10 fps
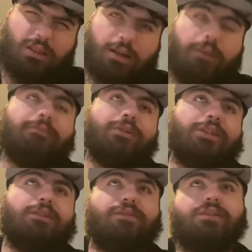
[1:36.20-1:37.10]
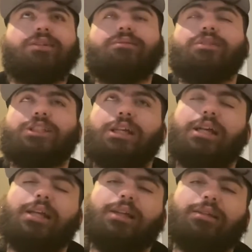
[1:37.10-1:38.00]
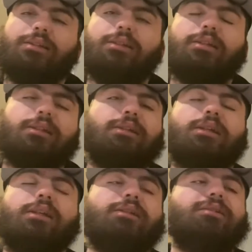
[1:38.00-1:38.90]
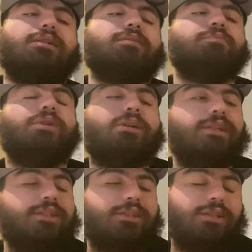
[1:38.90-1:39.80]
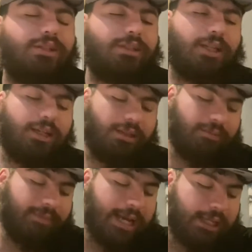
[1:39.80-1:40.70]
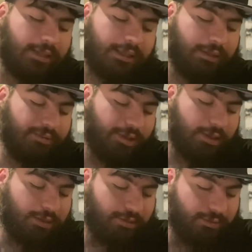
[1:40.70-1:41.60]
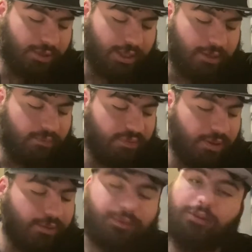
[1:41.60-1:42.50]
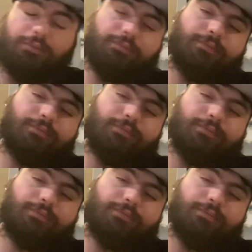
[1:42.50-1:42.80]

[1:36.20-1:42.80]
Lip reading: I'm really fucking with Sha-X. His bars are like immaculate, right? Right? I'm fucking well.